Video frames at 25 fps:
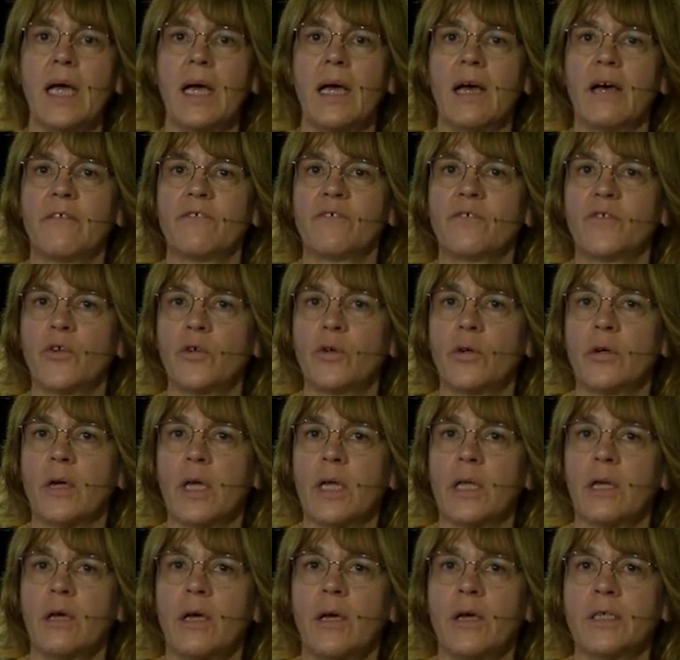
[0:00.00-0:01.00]

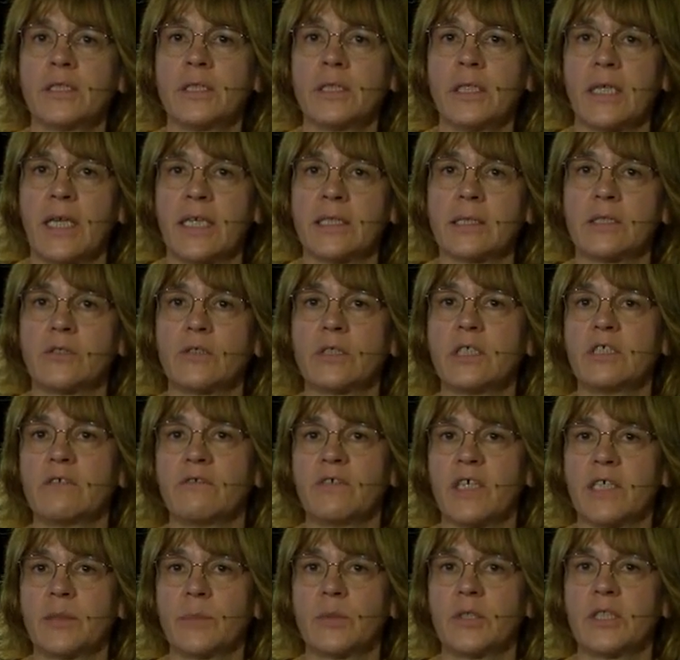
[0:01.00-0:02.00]
For us as
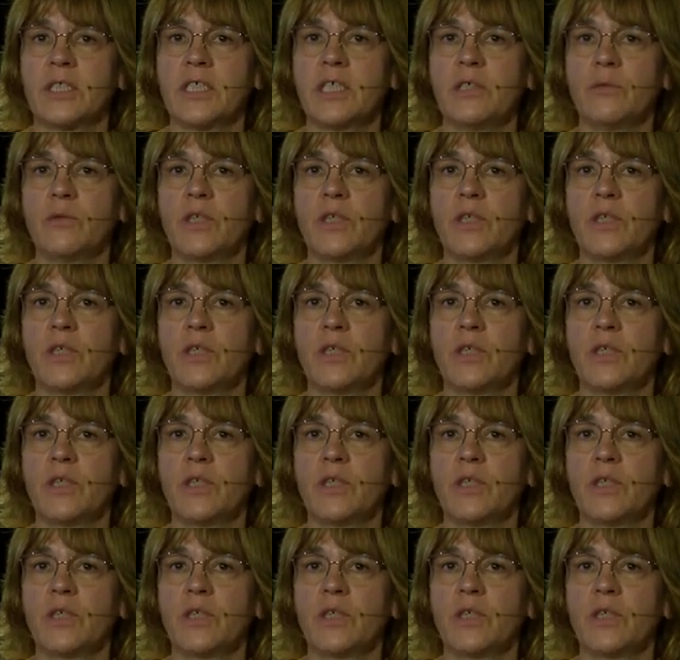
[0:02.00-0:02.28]
notified body,